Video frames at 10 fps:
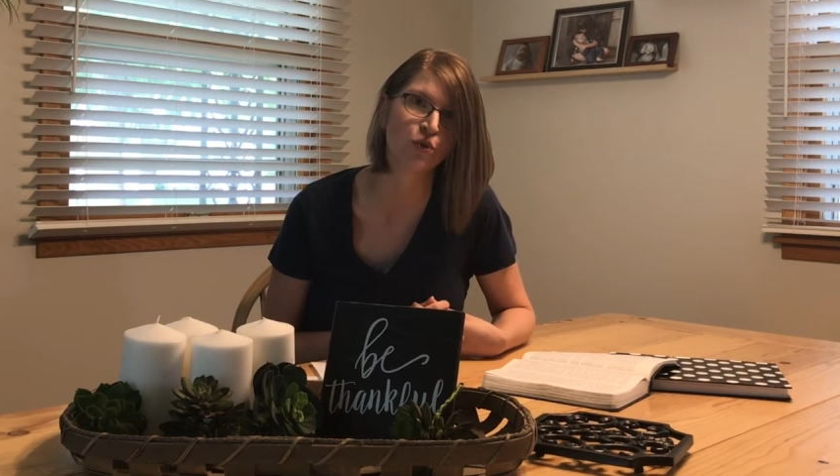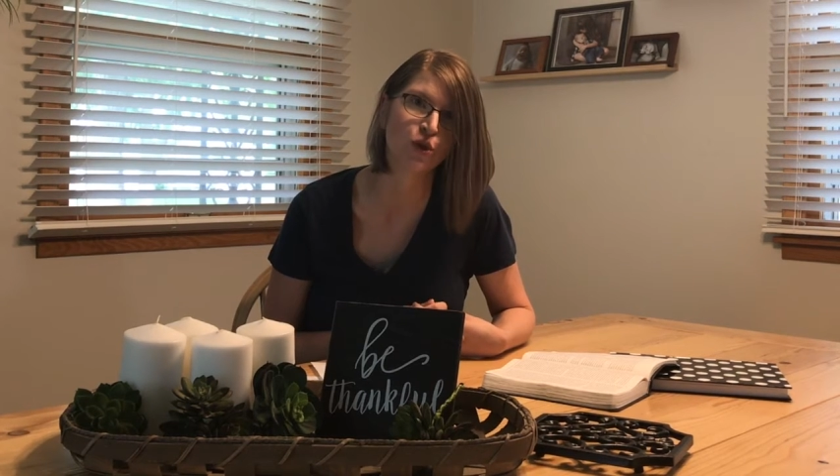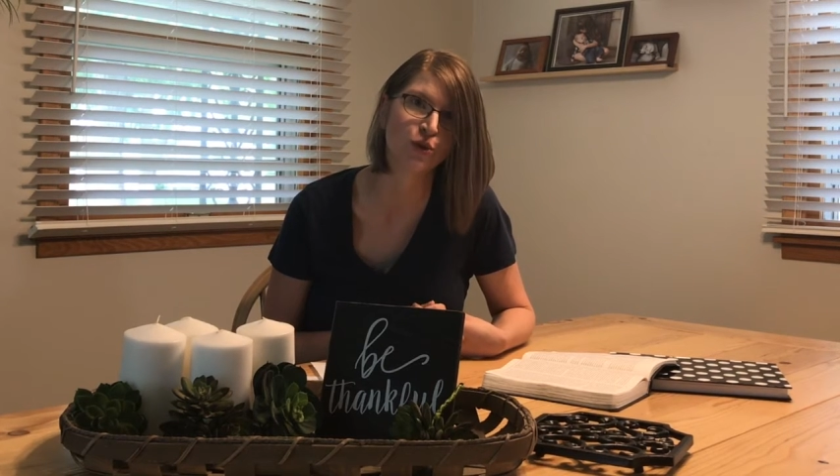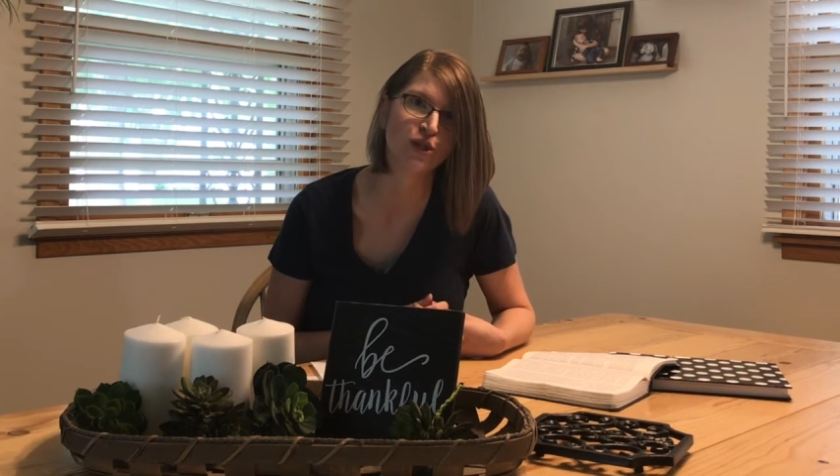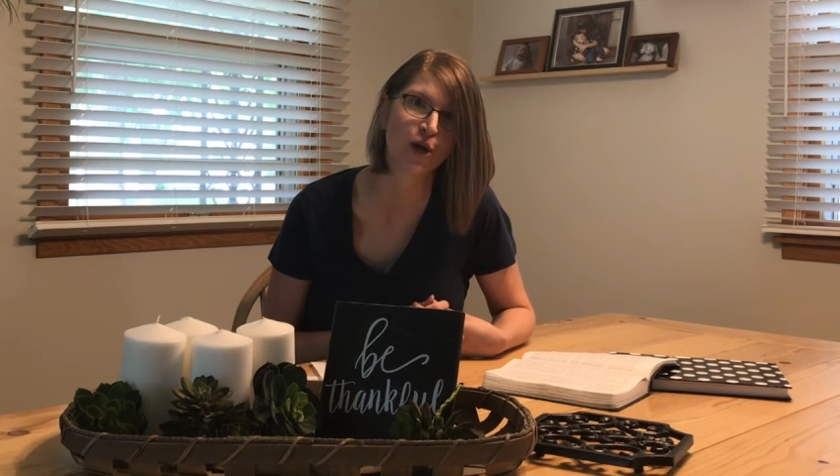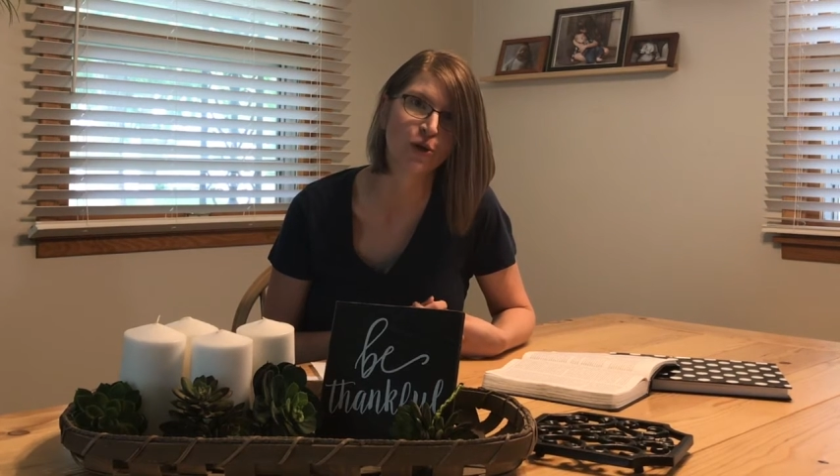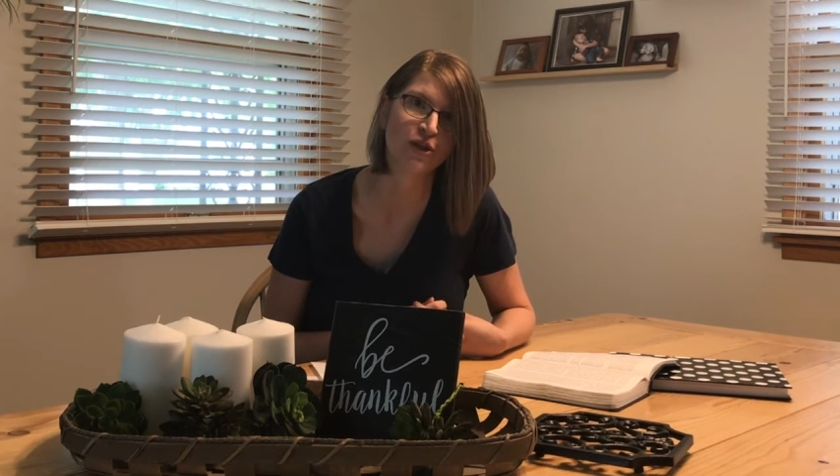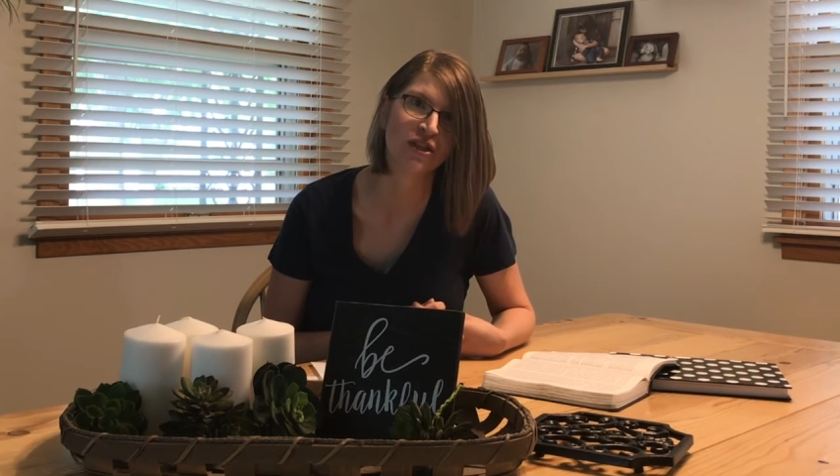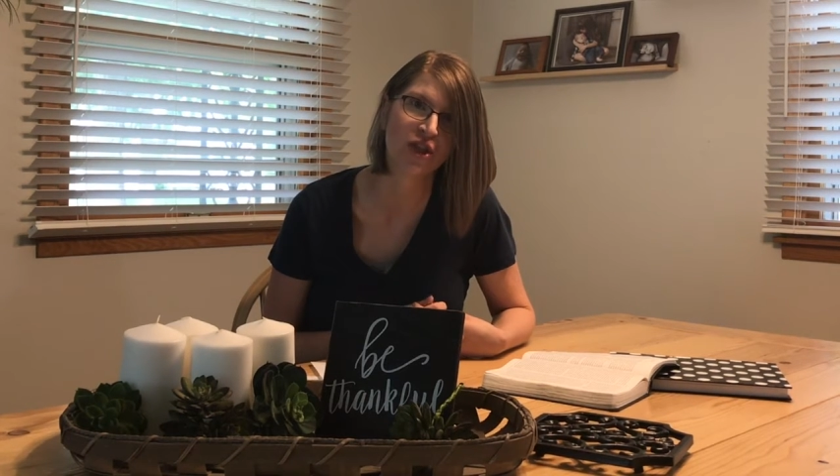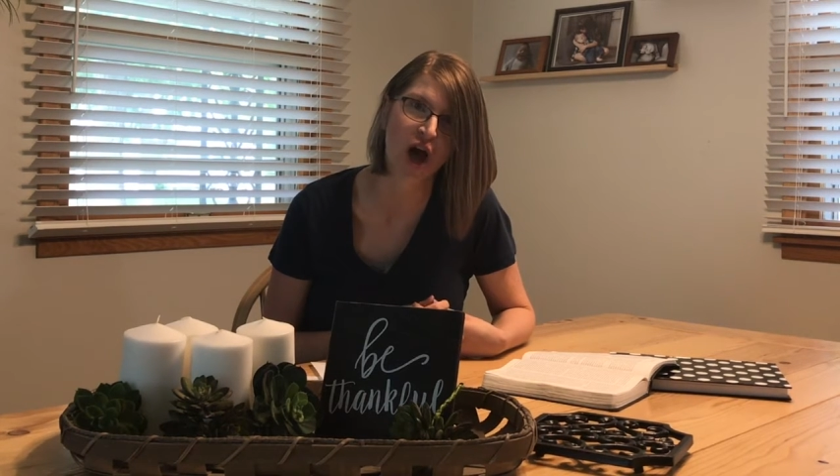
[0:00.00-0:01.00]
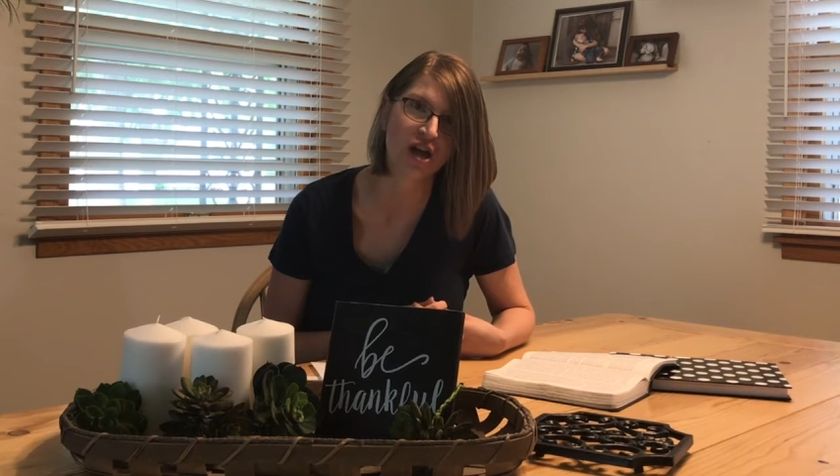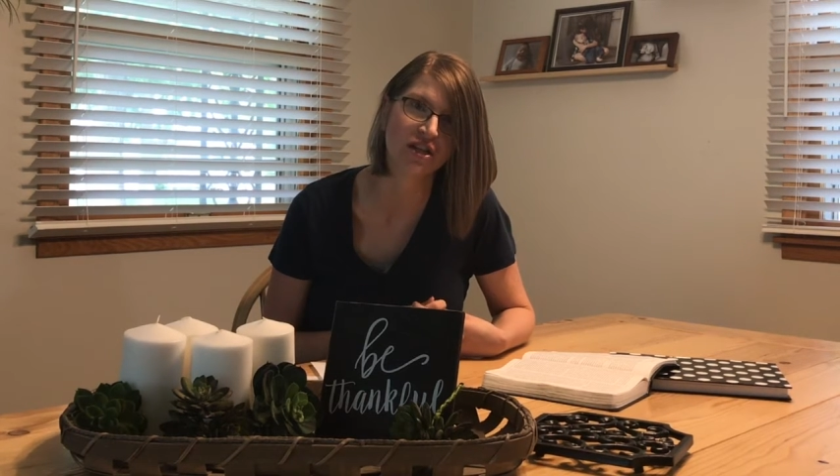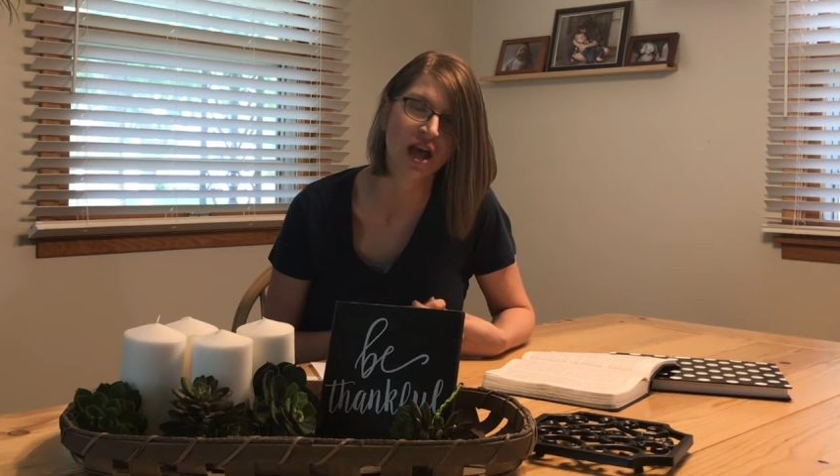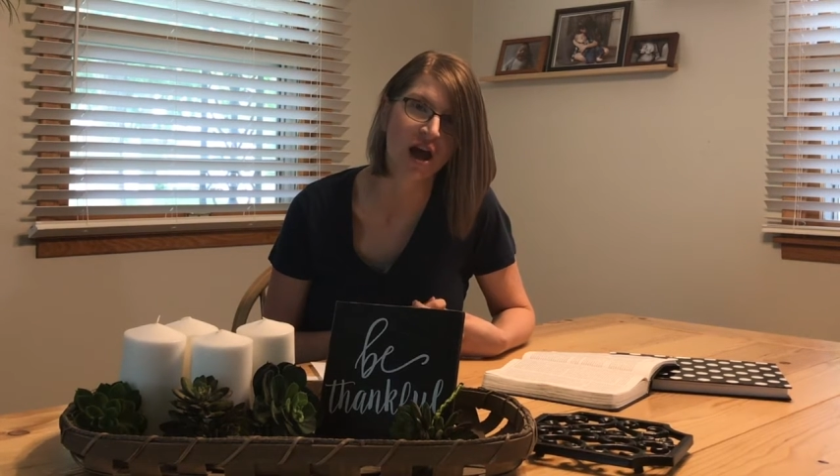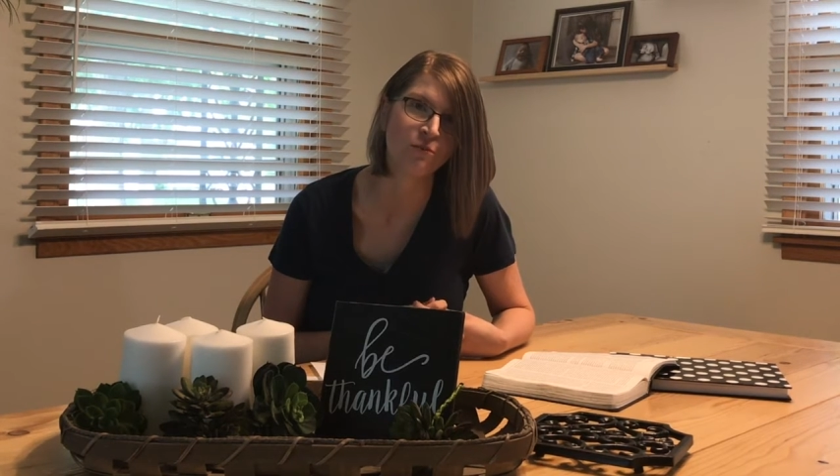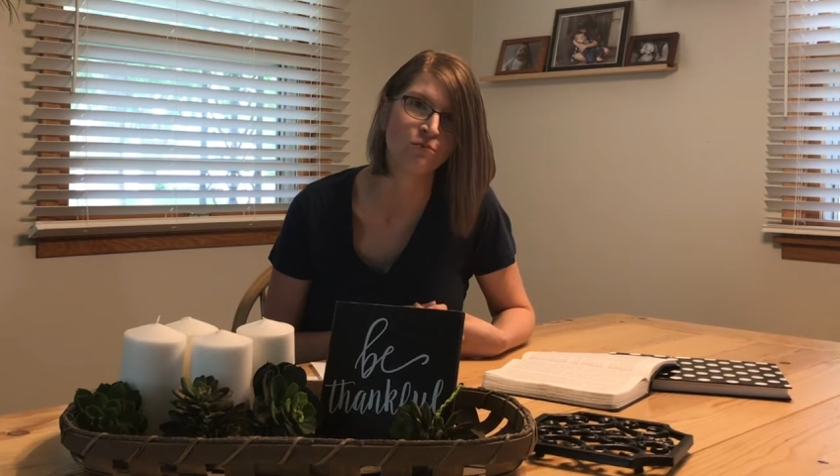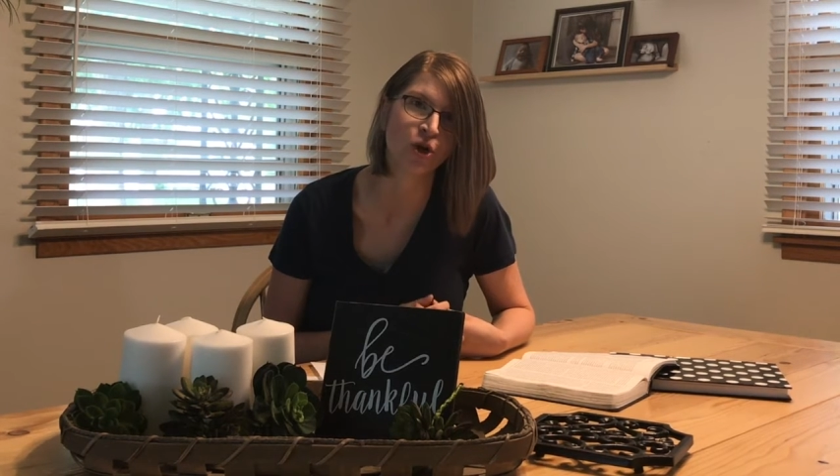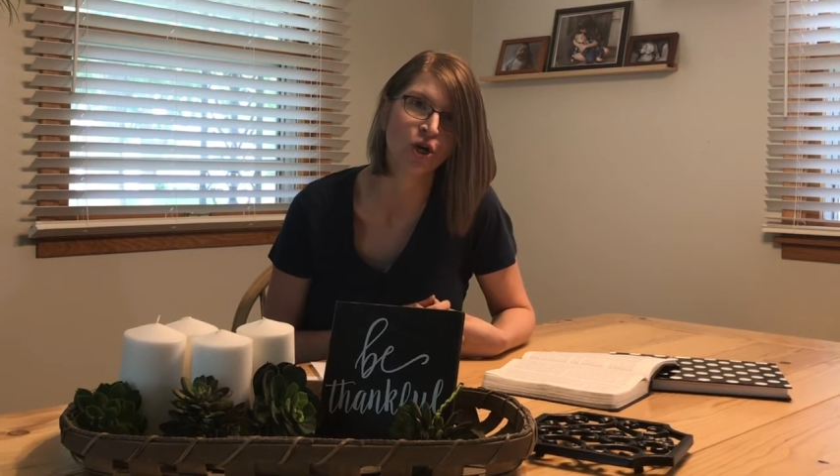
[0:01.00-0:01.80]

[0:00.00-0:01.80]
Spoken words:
with those daughters-in-law,